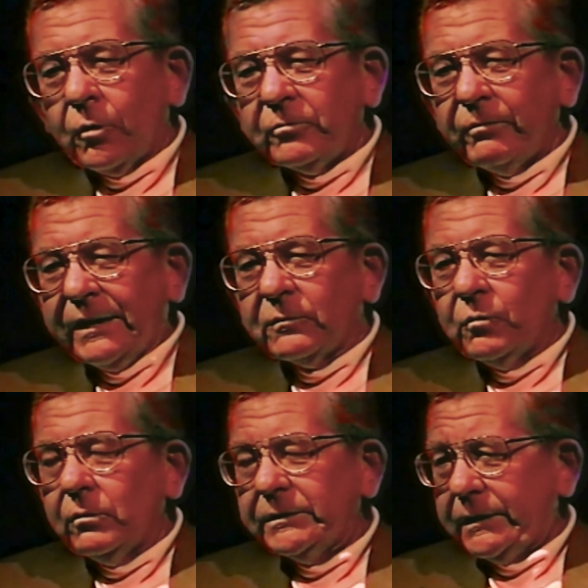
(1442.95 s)
was a
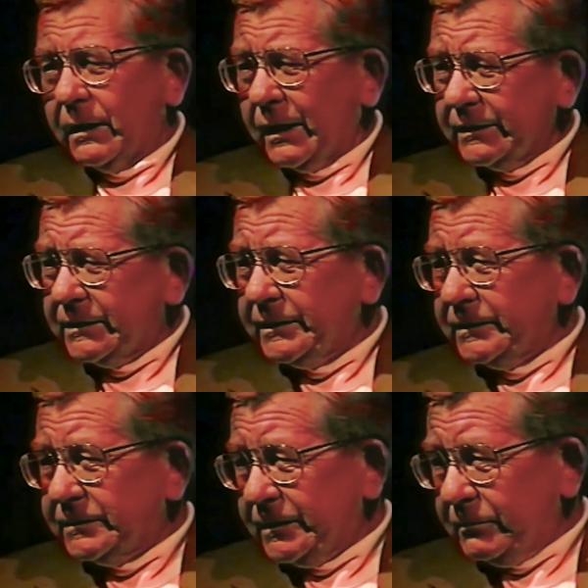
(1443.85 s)
program called the
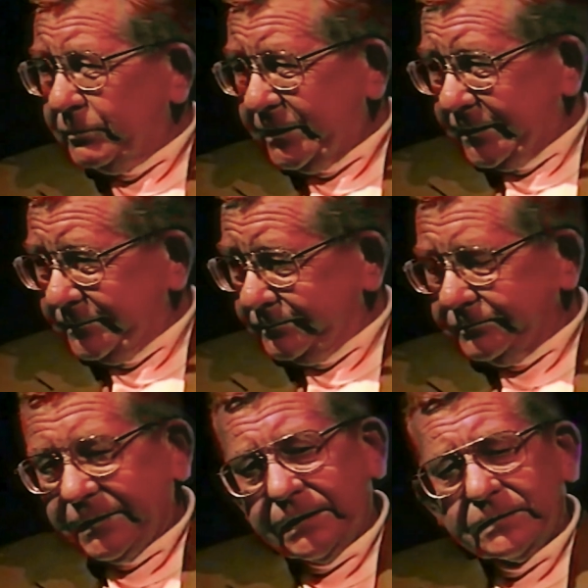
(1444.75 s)

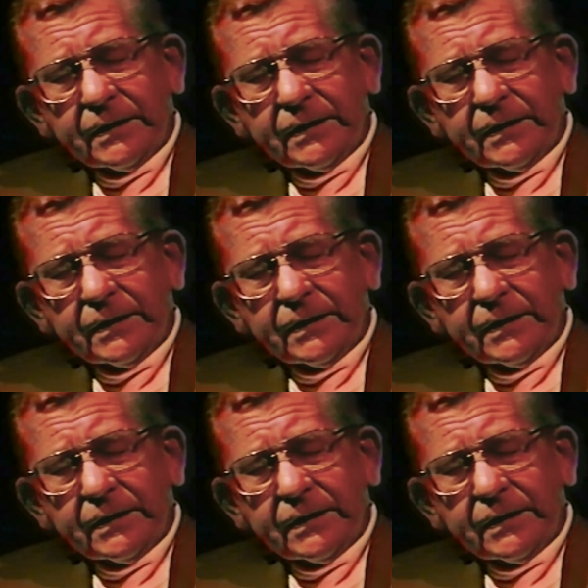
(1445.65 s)
ITTP,